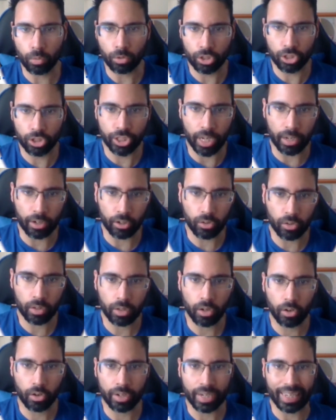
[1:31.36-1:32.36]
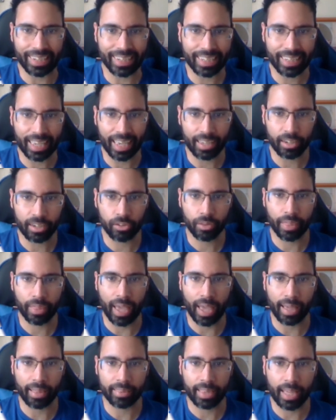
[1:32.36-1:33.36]
generally are an indicator
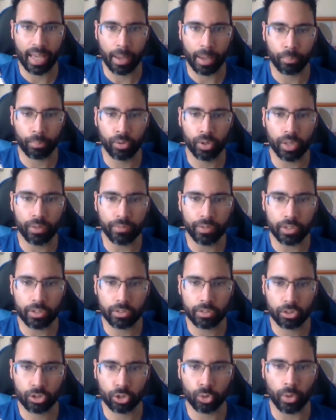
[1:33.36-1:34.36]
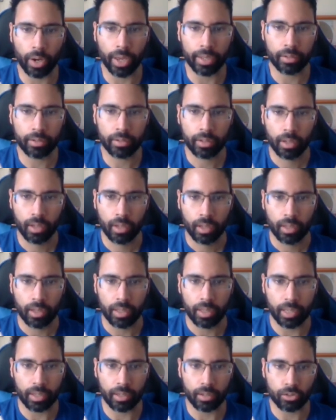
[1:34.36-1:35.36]
that that previous trend
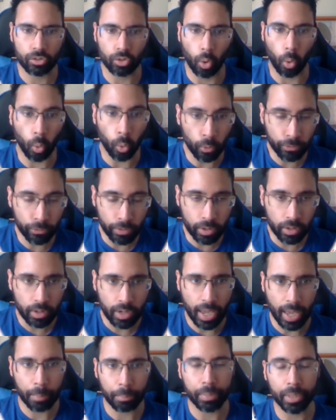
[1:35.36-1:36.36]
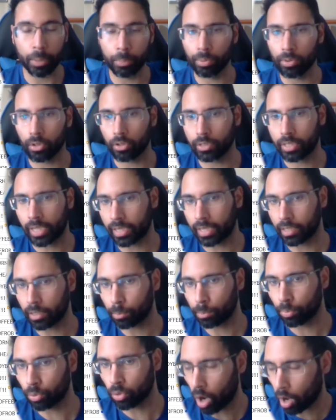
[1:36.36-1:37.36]
is over and people are taking
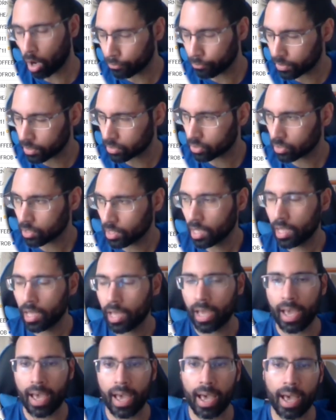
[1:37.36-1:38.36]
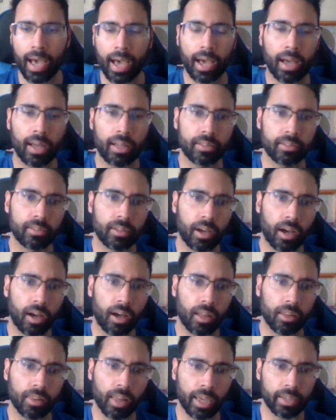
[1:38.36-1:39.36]
profits, and
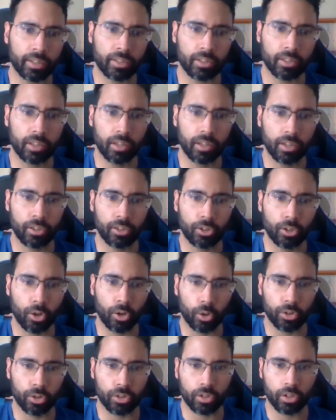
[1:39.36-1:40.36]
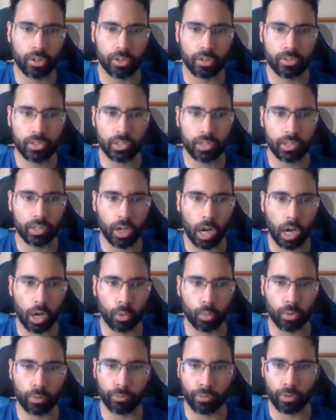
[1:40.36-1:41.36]
likely, you're going to see a
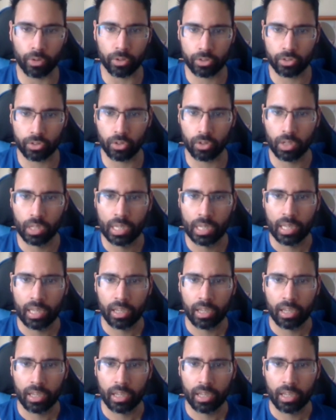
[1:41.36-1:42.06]
reversal.